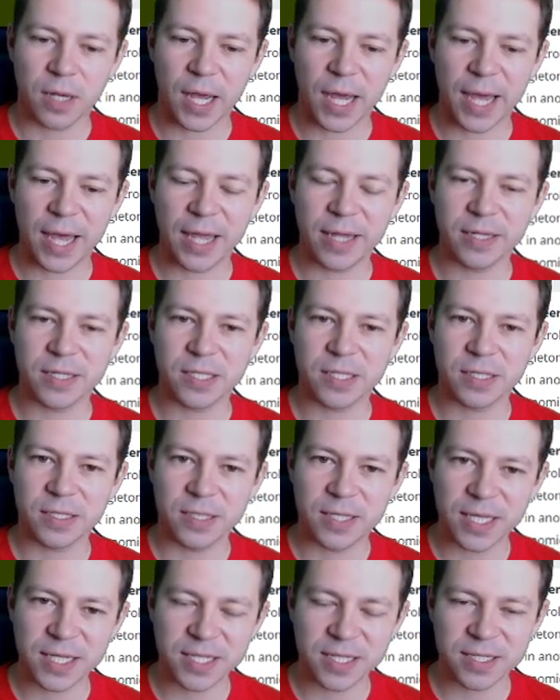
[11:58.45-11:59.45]
And
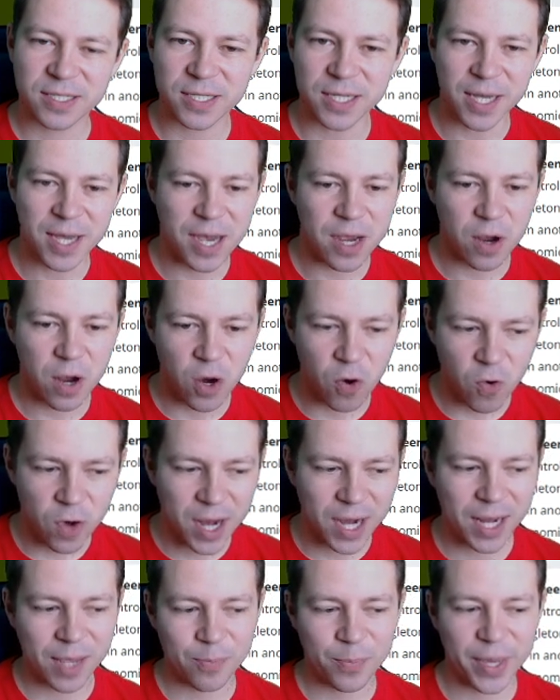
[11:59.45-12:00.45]
this is a
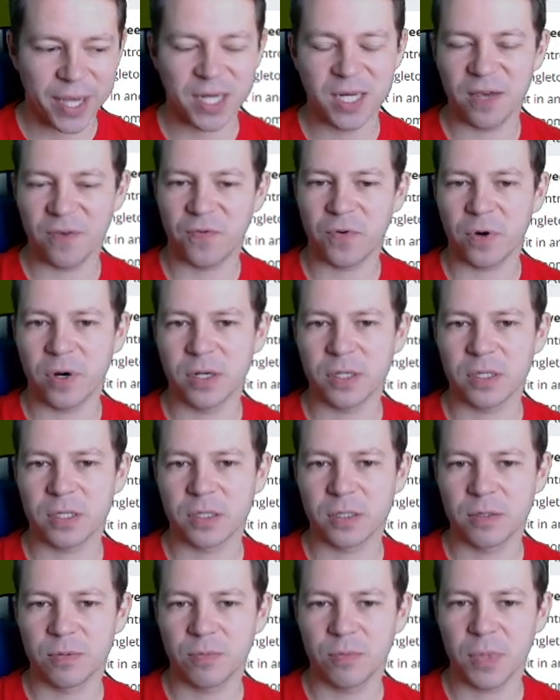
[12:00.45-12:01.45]
really big
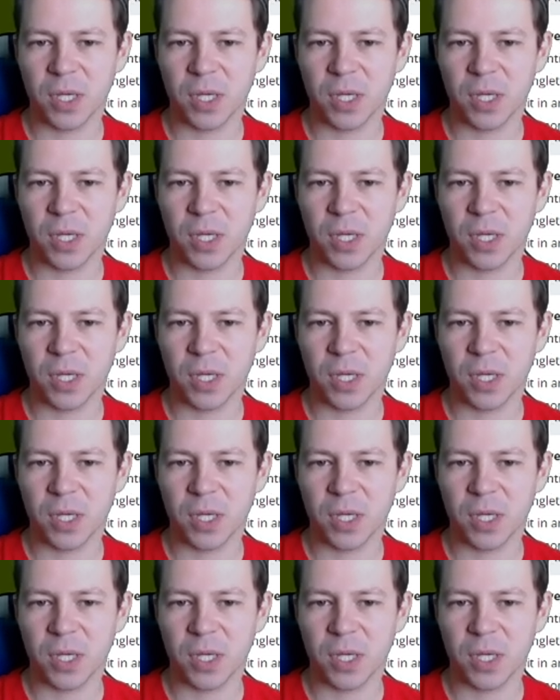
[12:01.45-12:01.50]
difference,